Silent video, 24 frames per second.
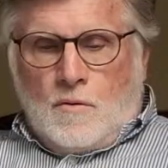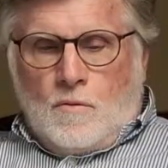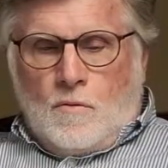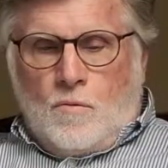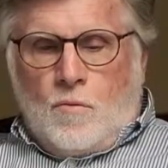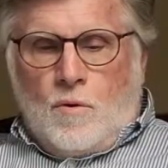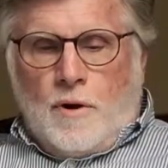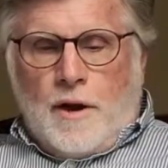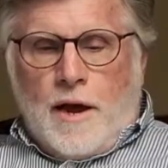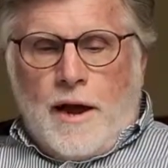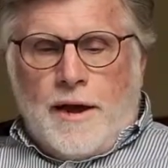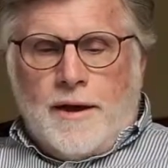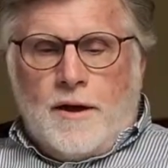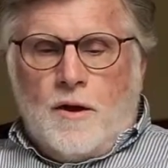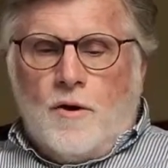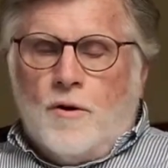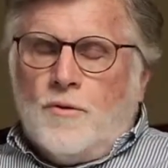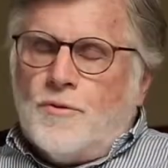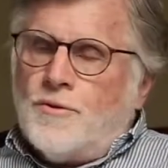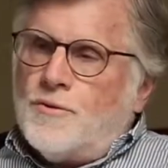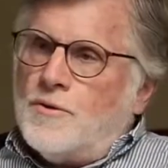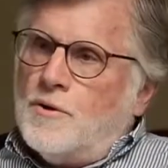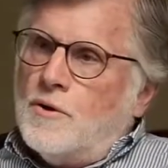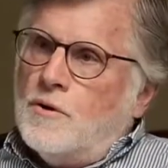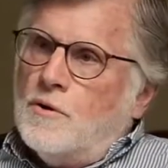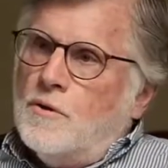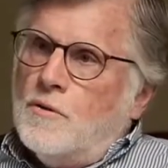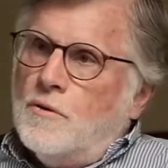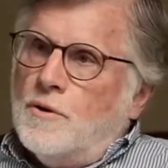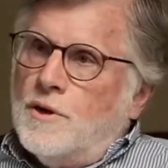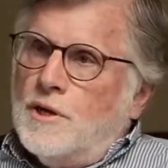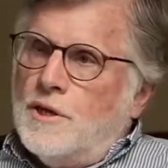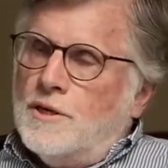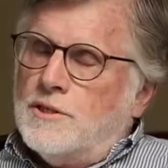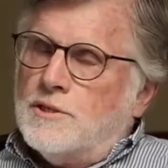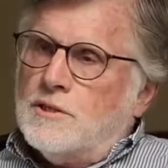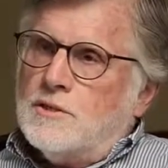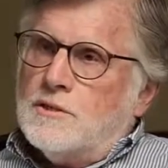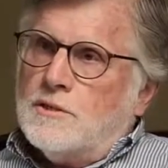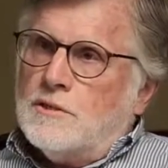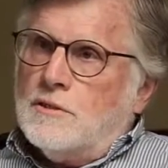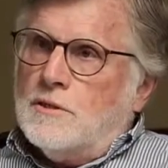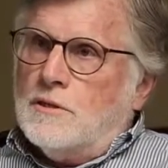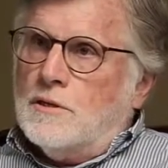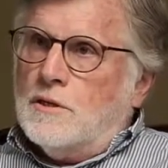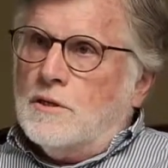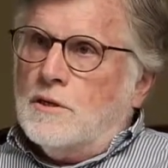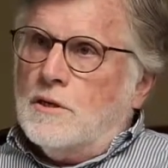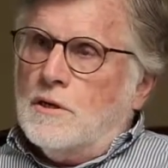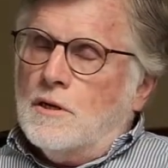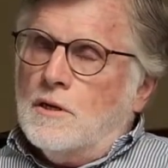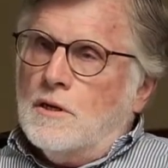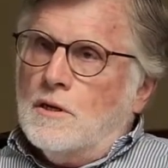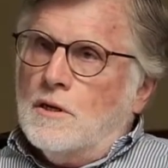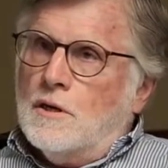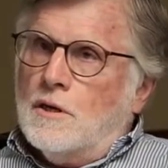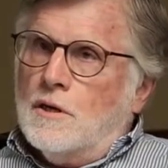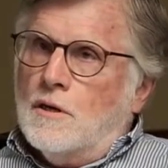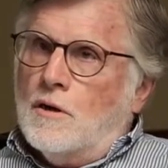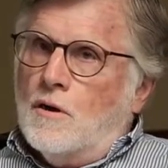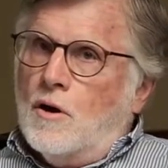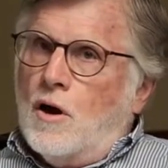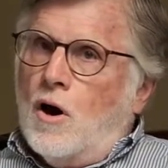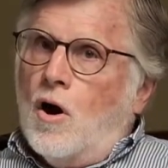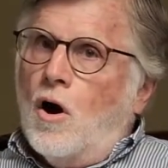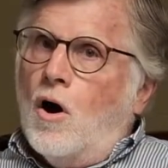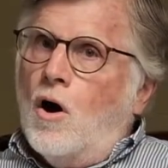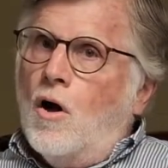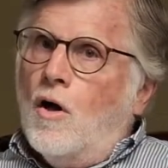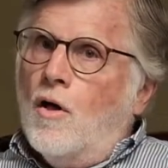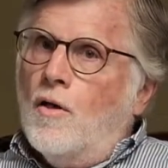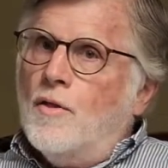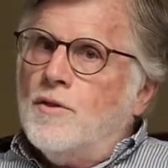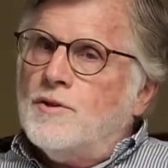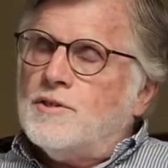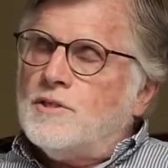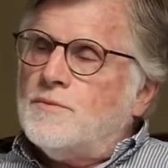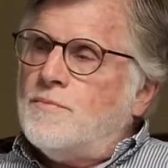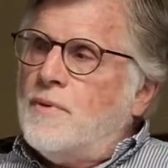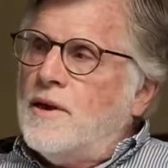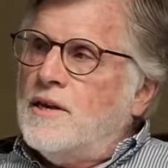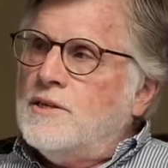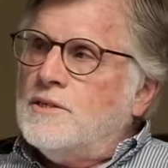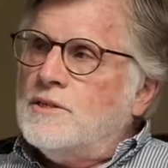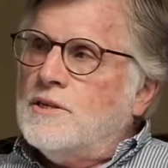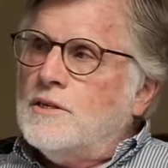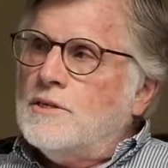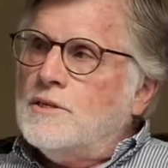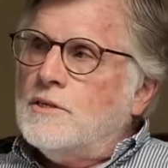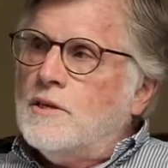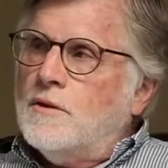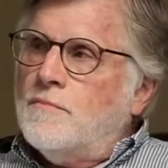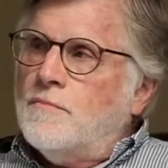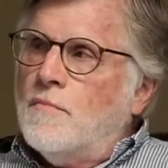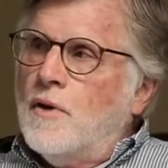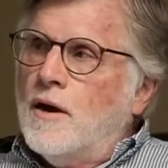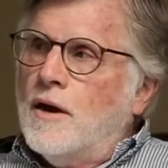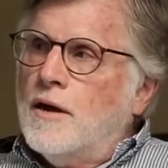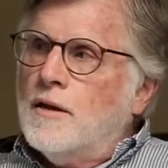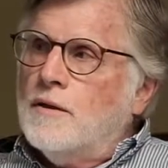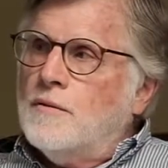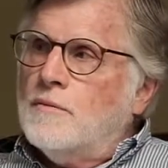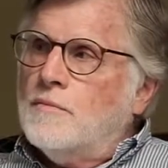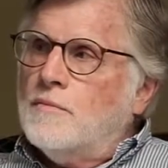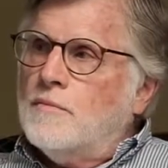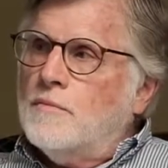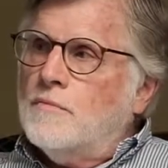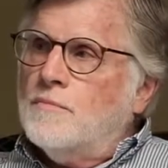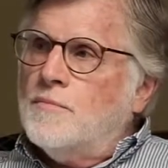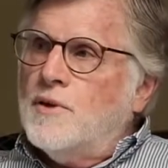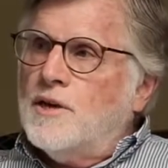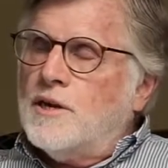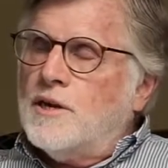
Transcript: What I go through is all the spaces that might be